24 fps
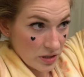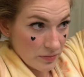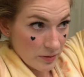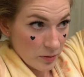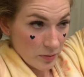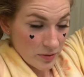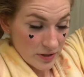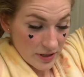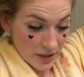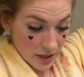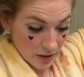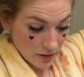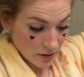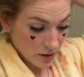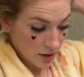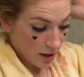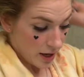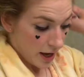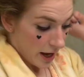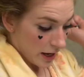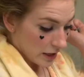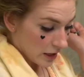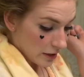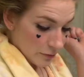to be reset.
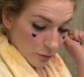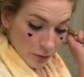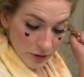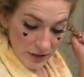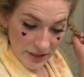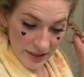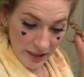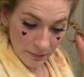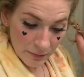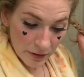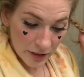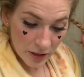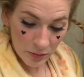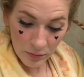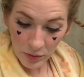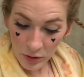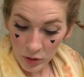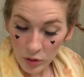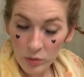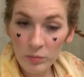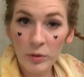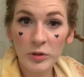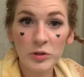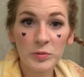And I've reset my
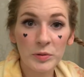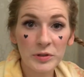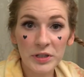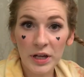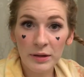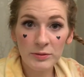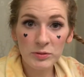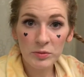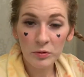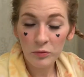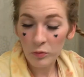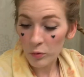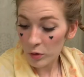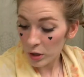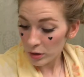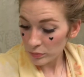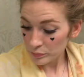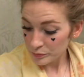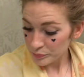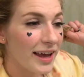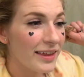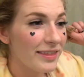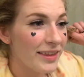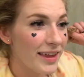computer multiple times
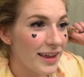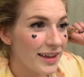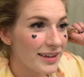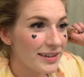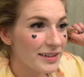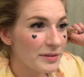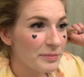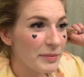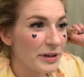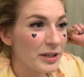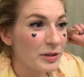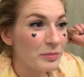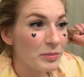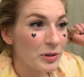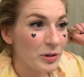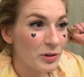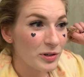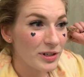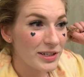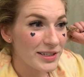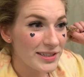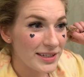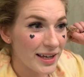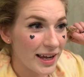before, and then my
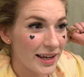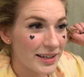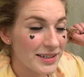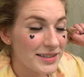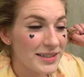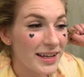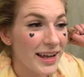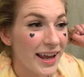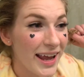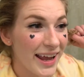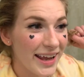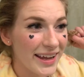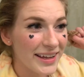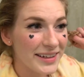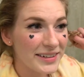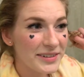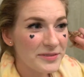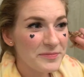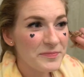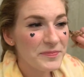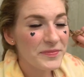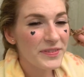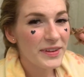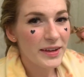computer decides, hey,
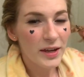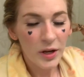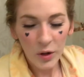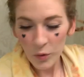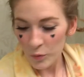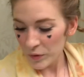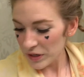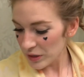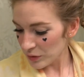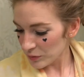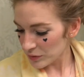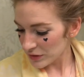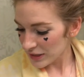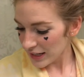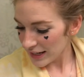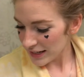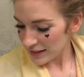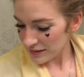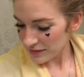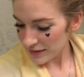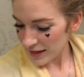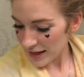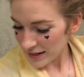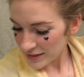we don't
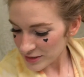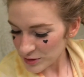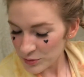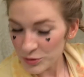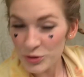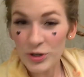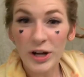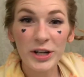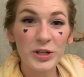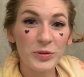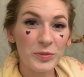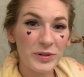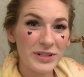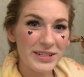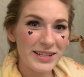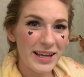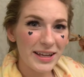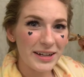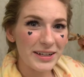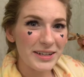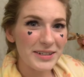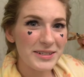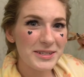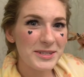like that you tried to
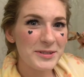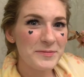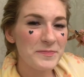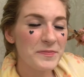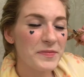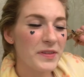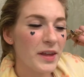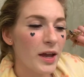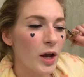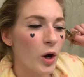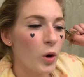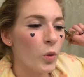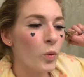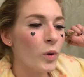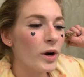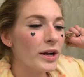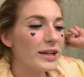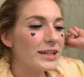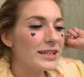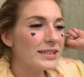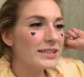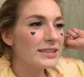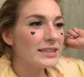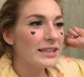reset us. We're
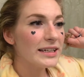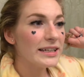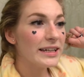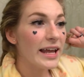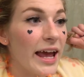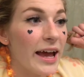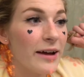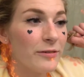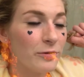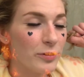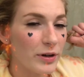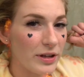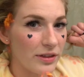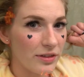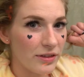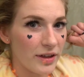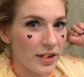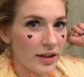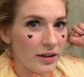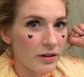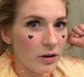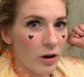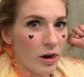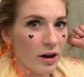gonna delete
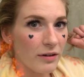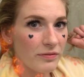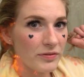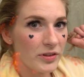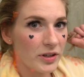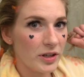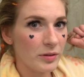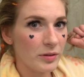everything off the